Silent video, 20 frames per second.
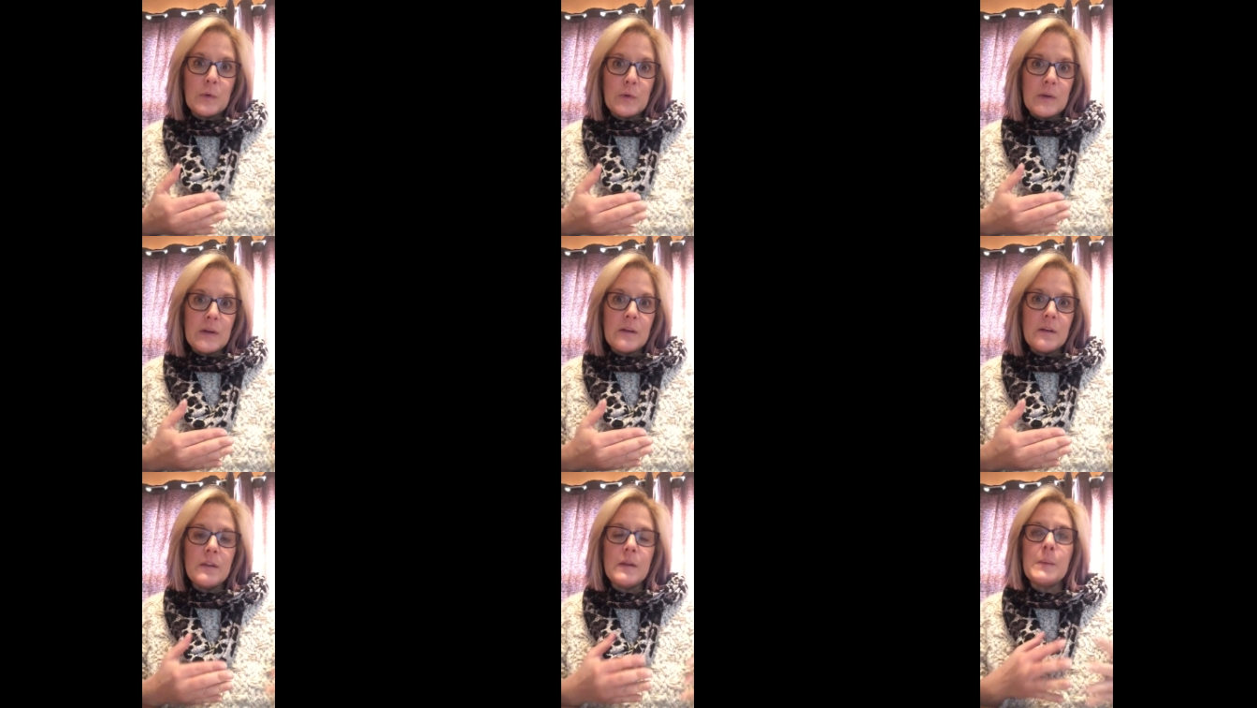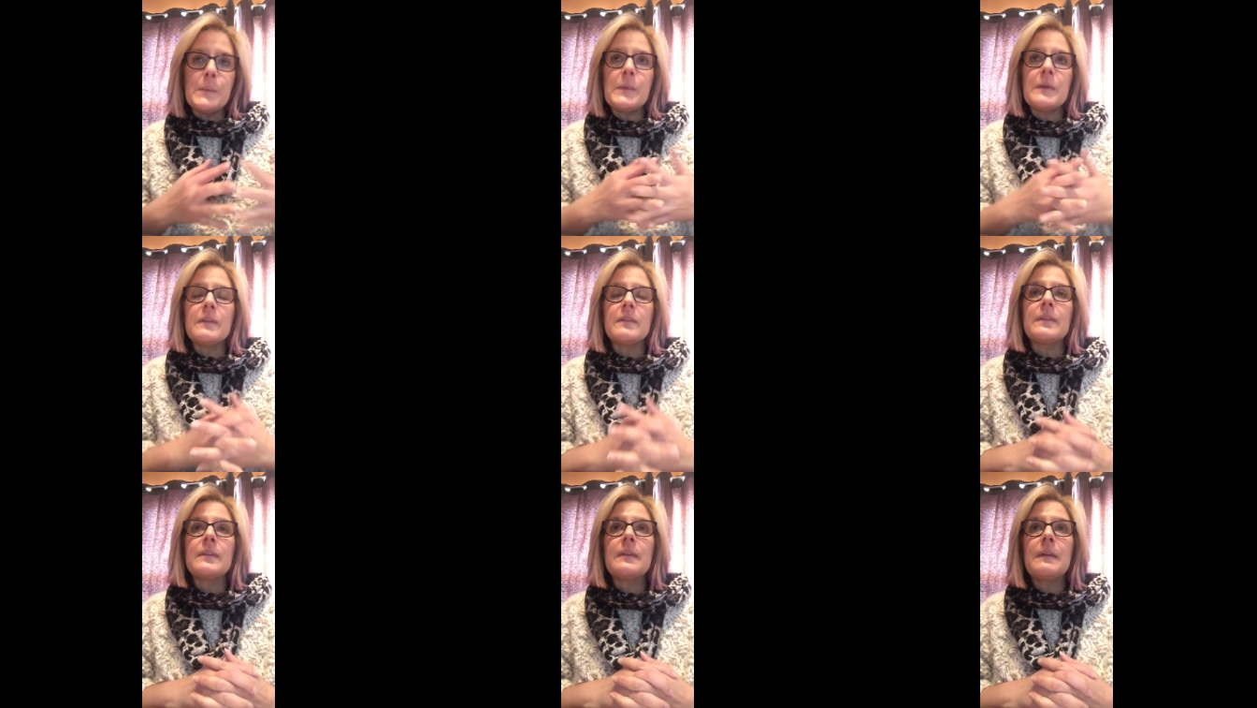
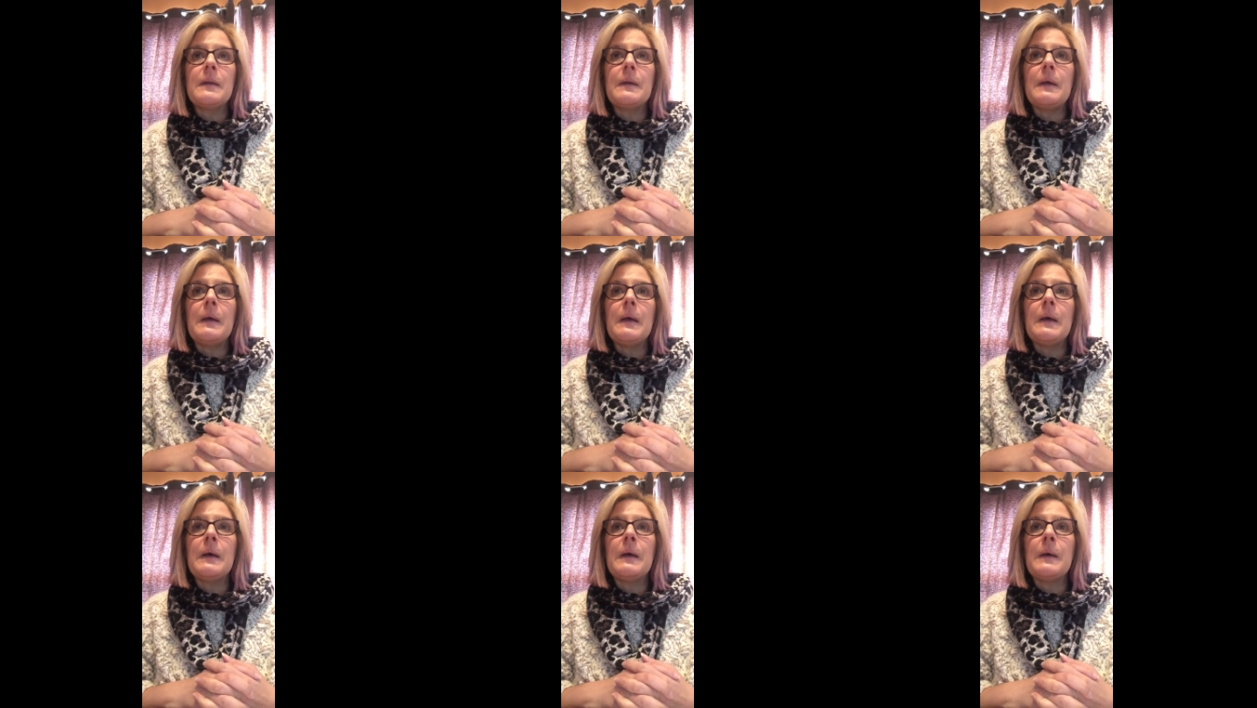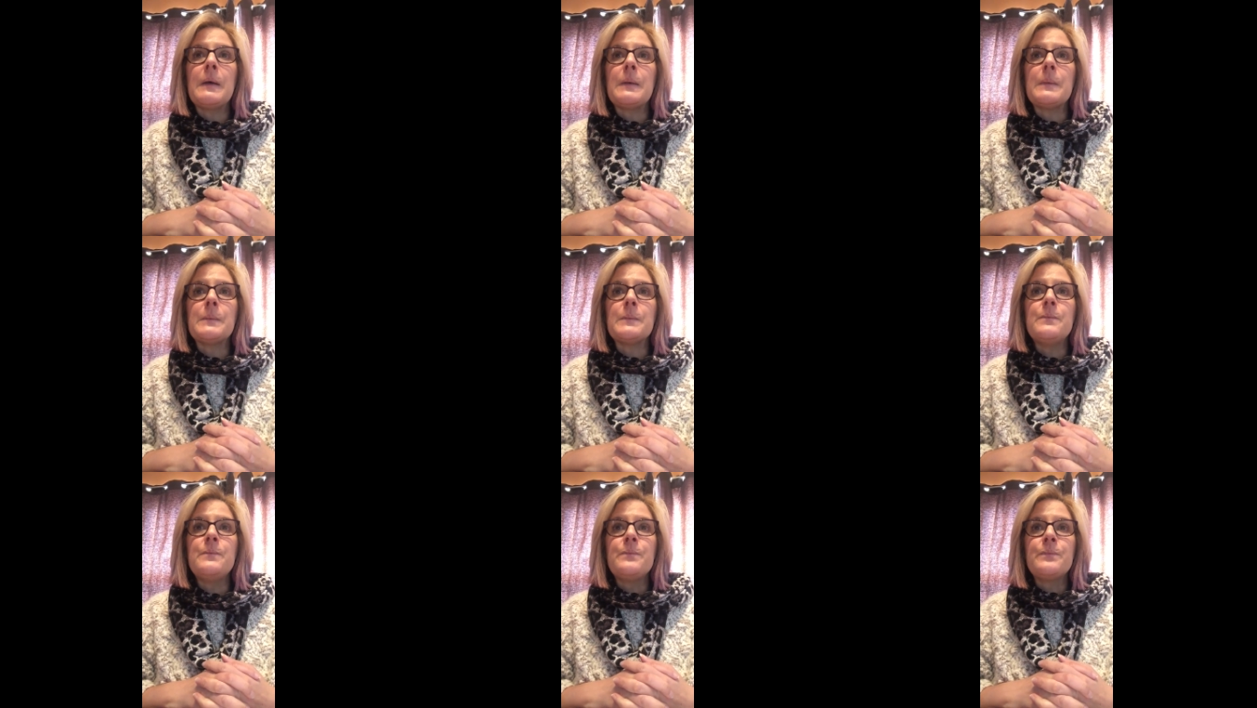pre-Columbus.
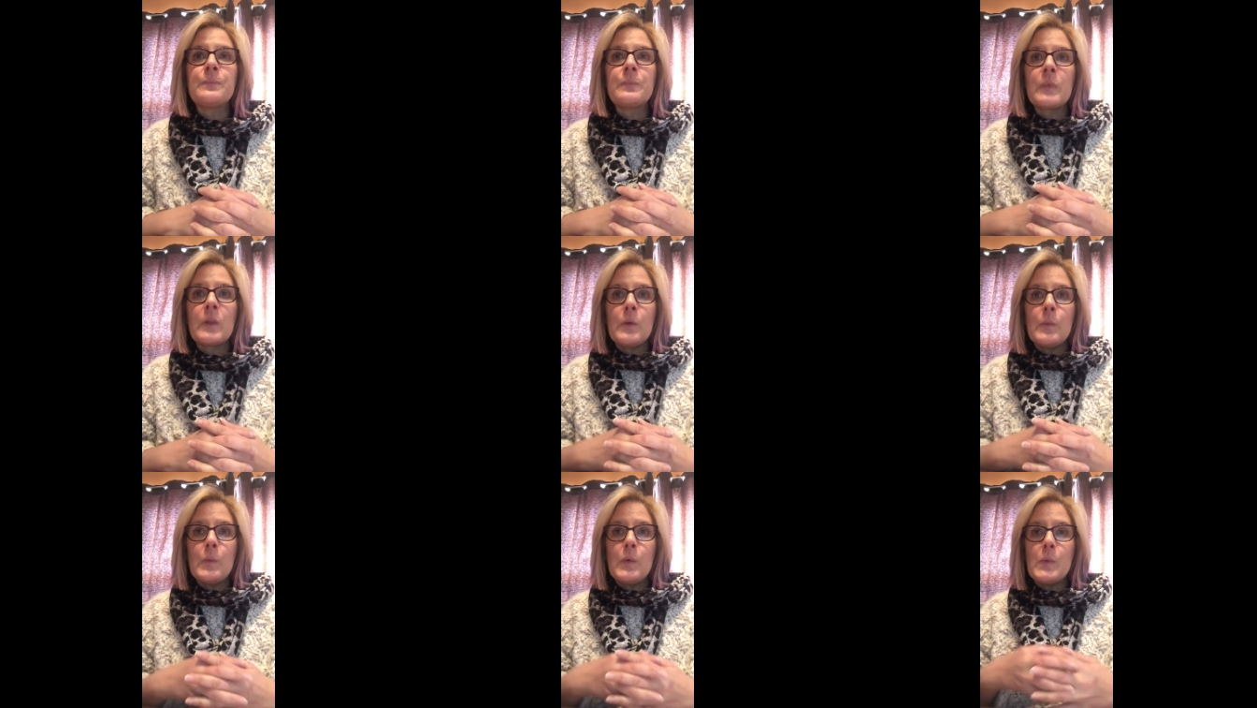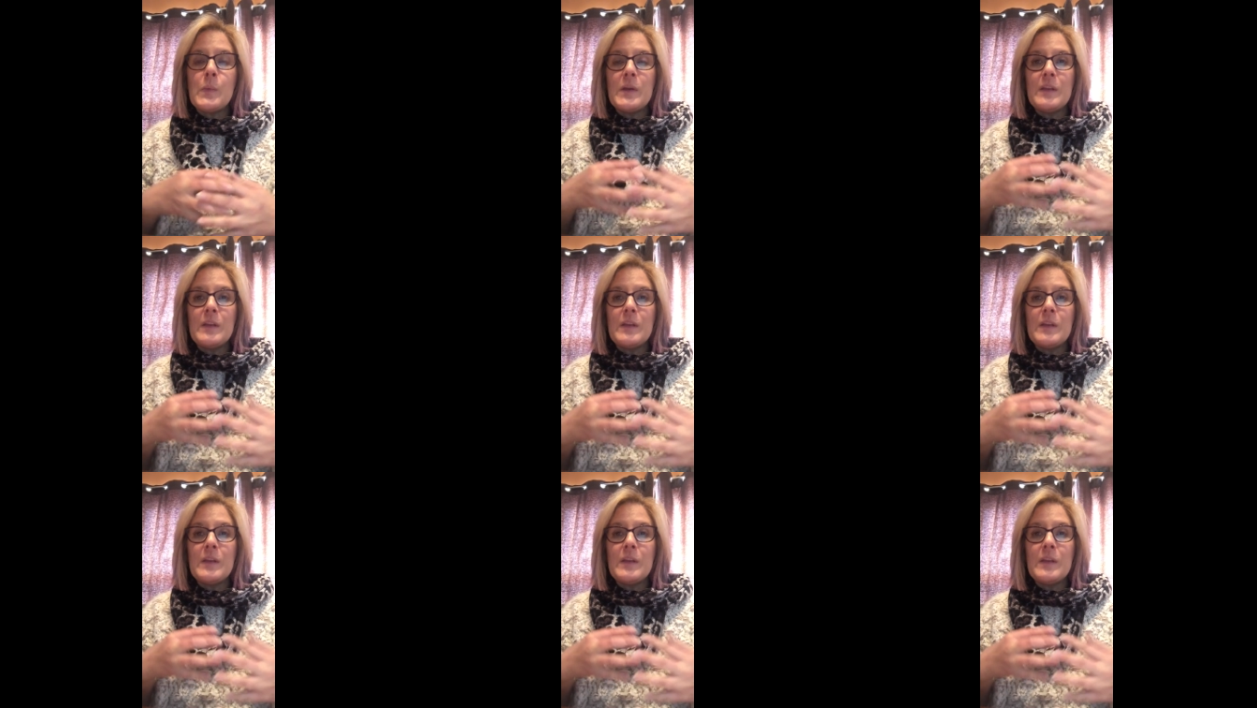We'll